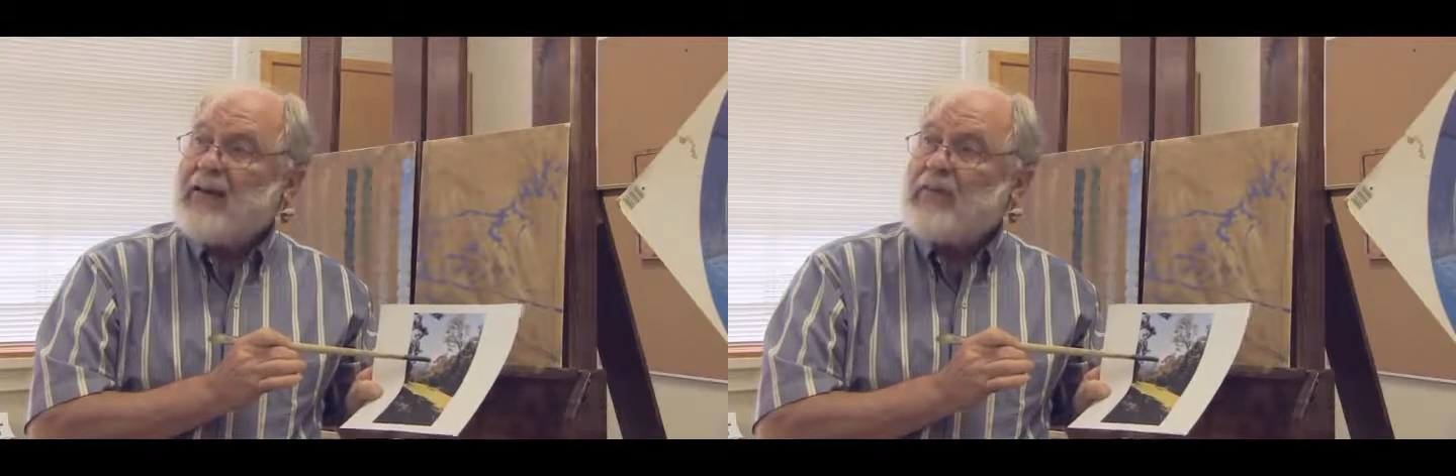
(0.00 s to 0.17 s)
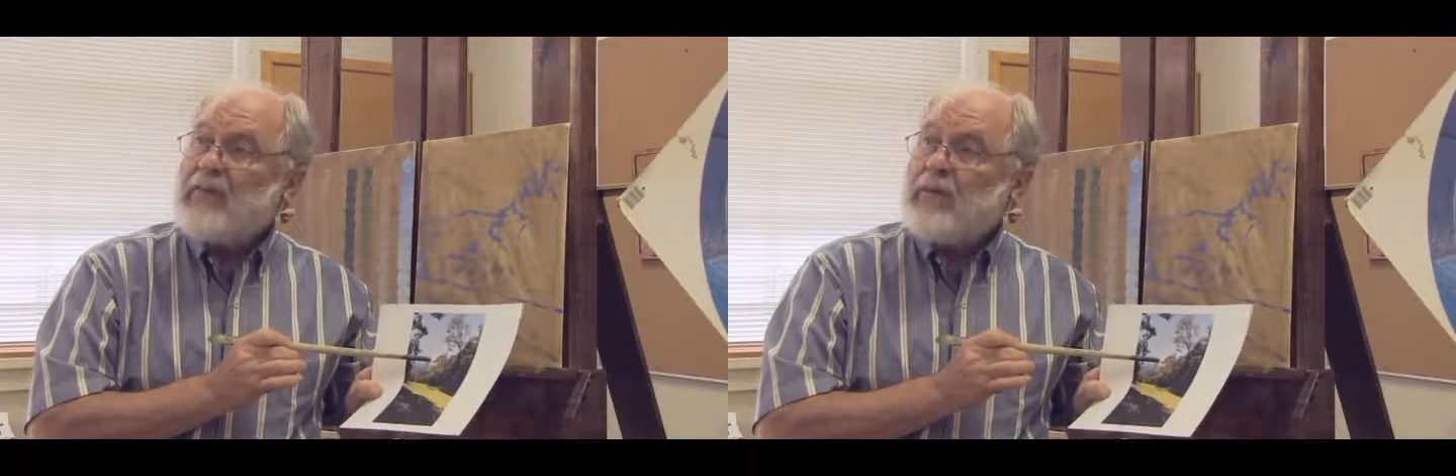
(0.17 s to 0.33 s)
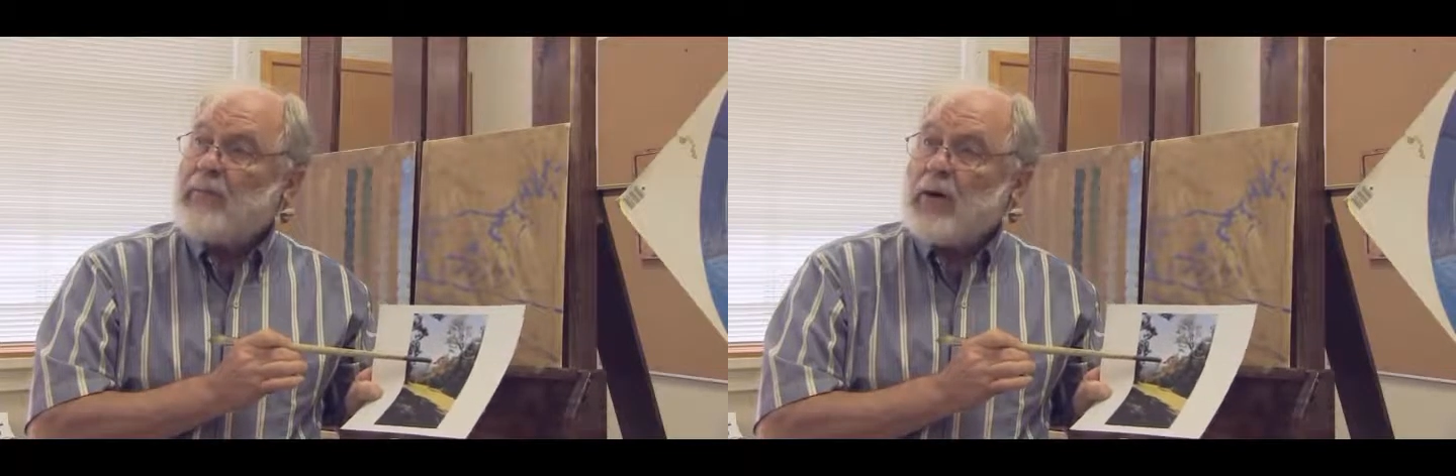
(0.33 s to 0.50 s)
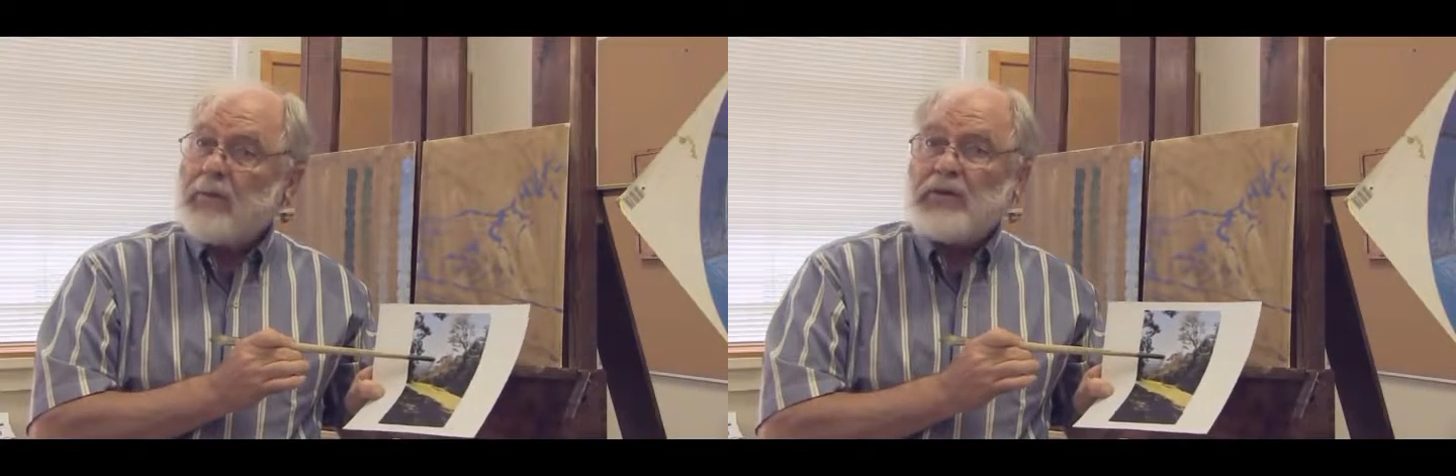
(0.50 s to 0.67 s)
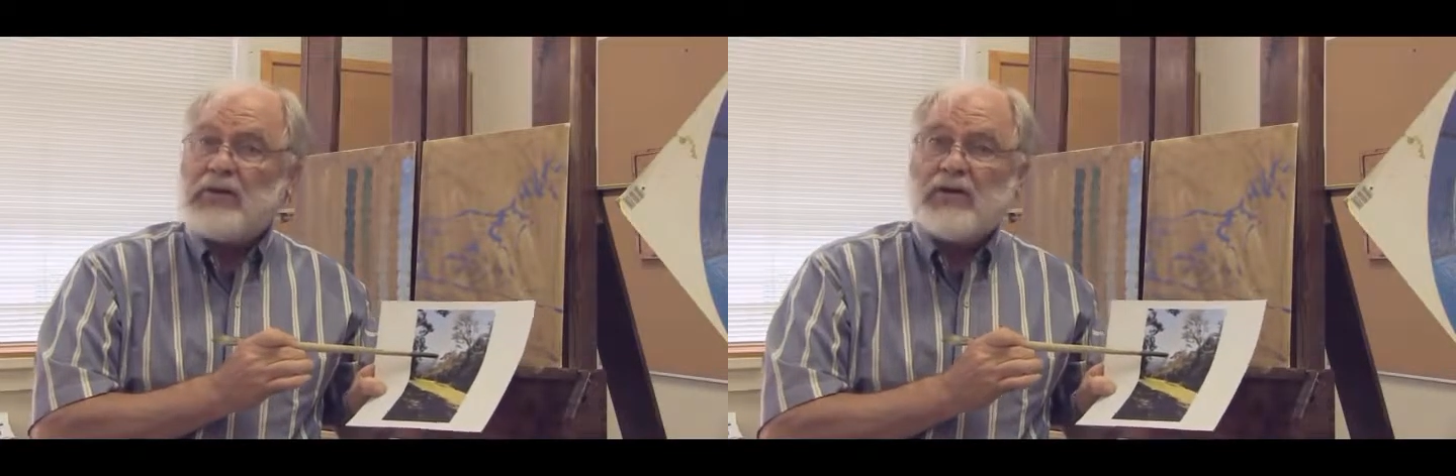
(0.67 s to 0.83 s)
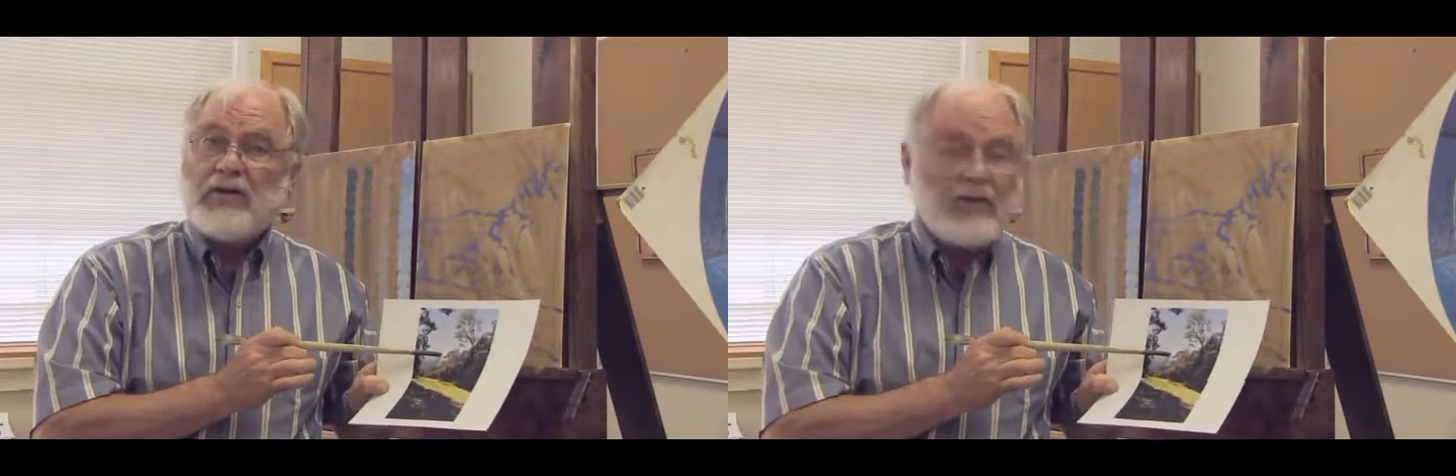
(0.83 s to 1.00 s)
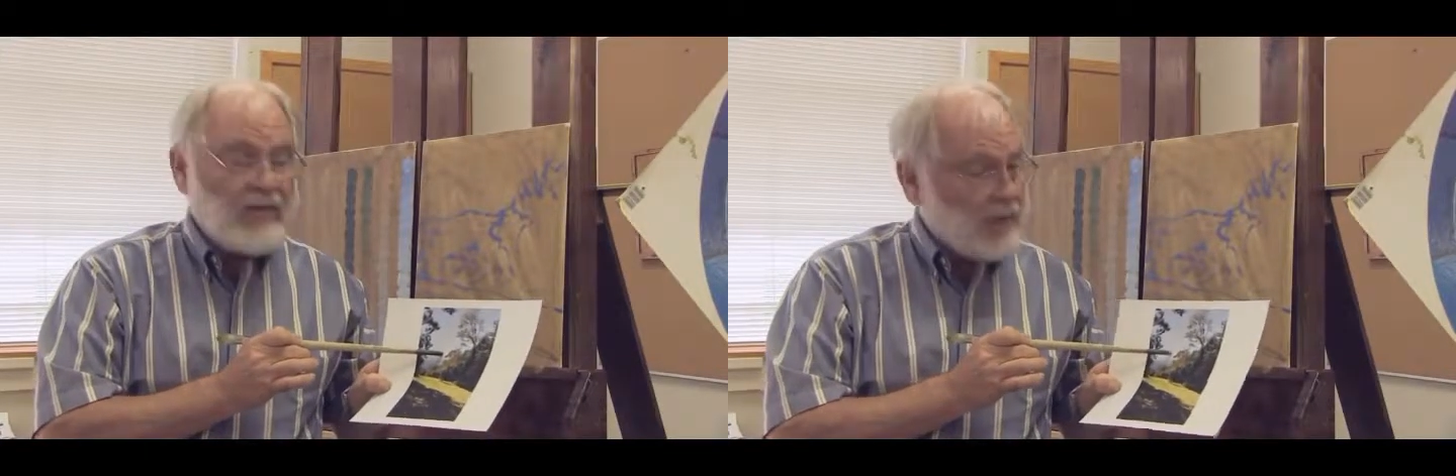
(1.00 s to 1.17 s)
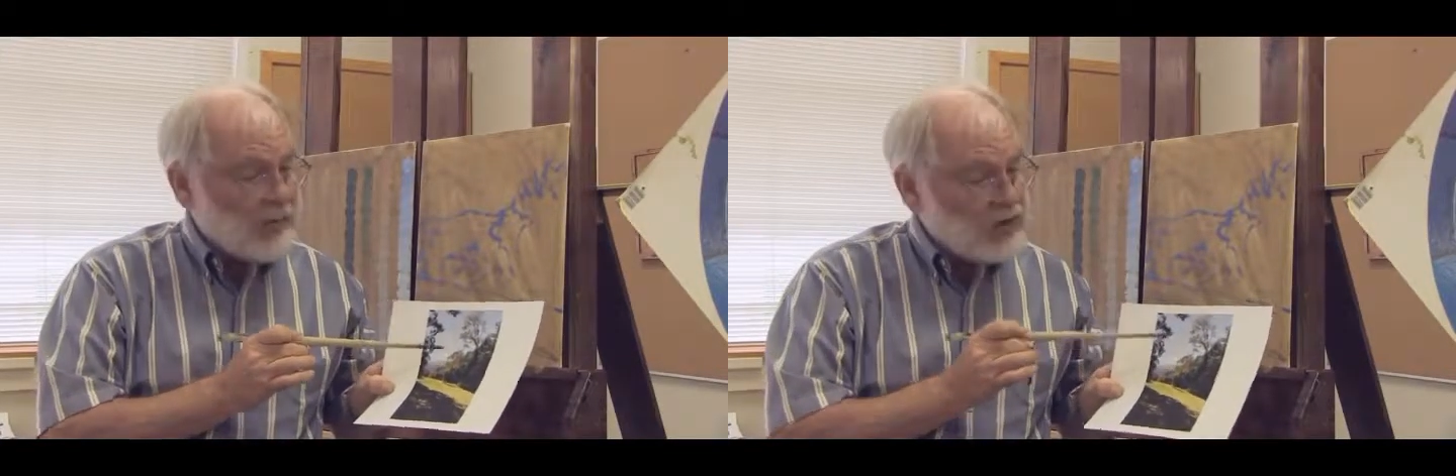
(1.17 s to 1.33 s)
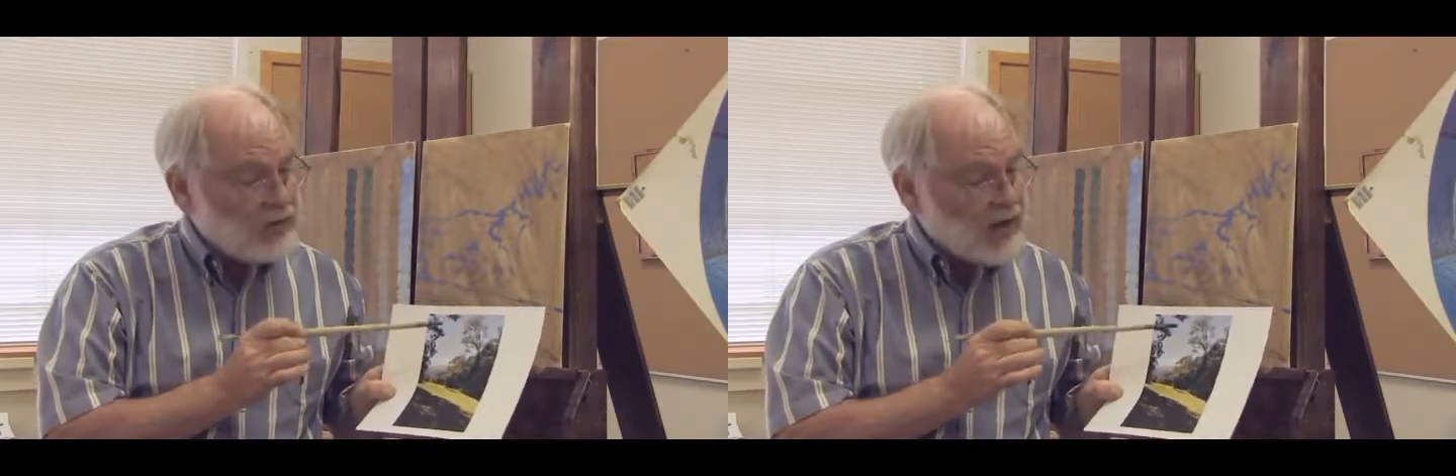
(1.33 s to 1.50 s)
and for the purposes of
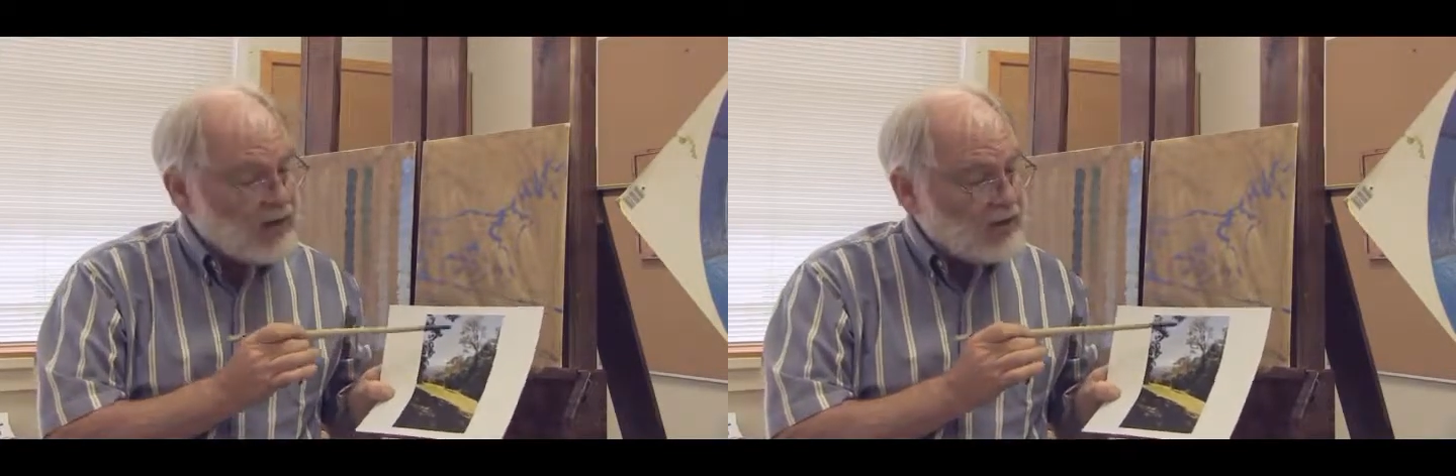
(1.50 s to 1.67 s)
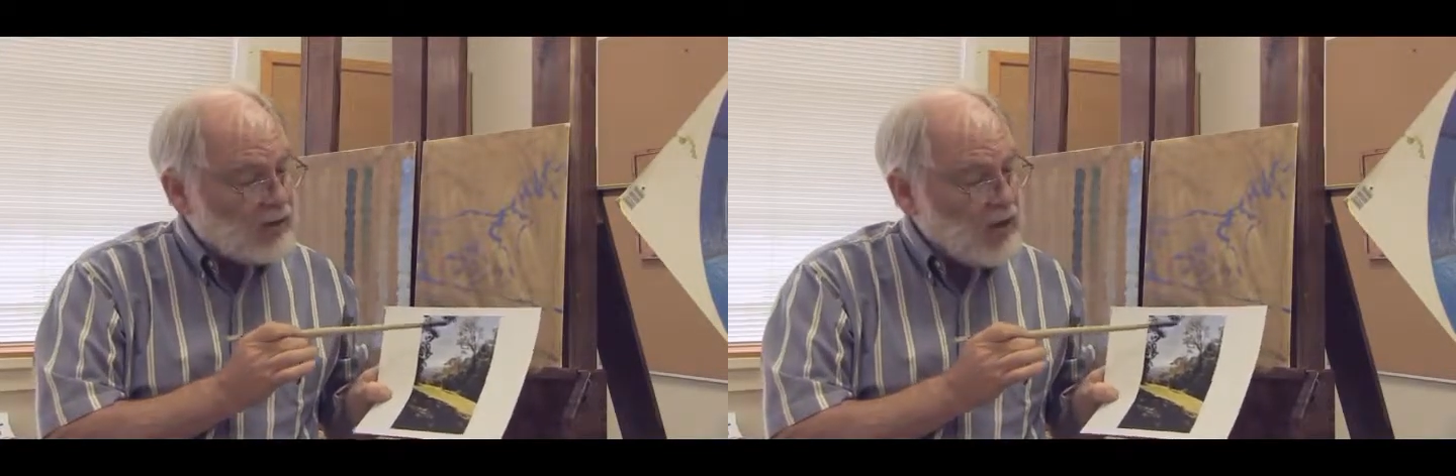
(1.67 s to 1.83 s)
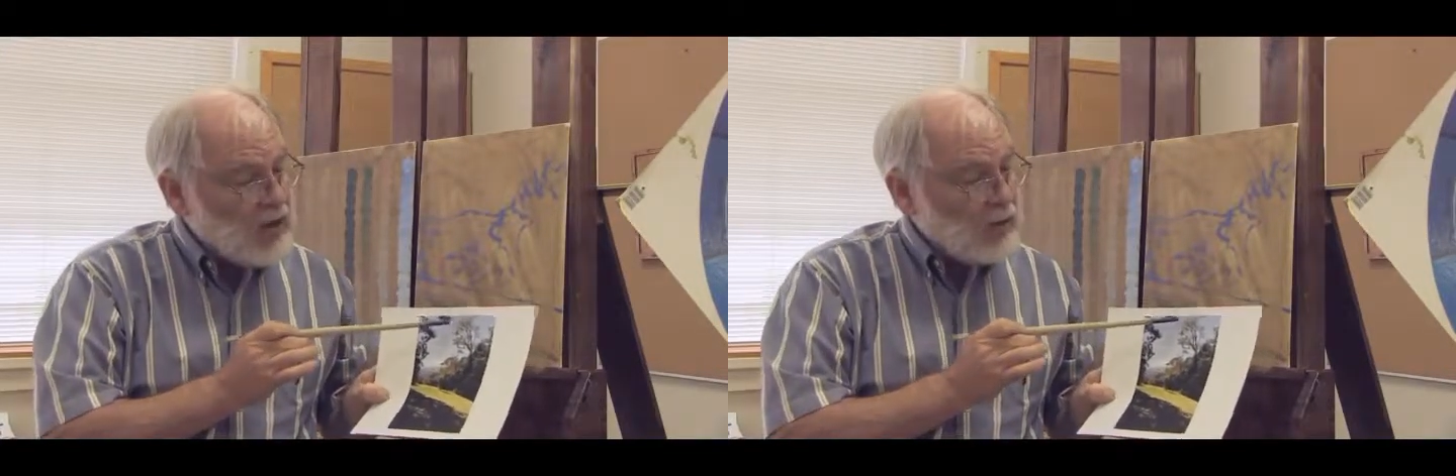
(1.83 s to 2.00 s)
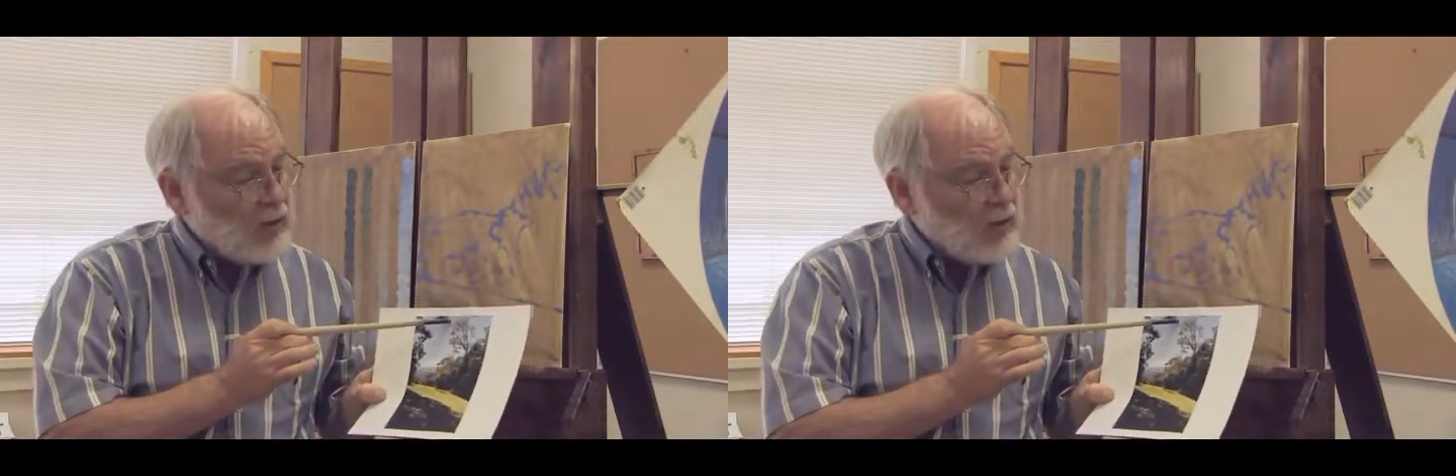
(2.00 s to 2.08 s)
demonstration,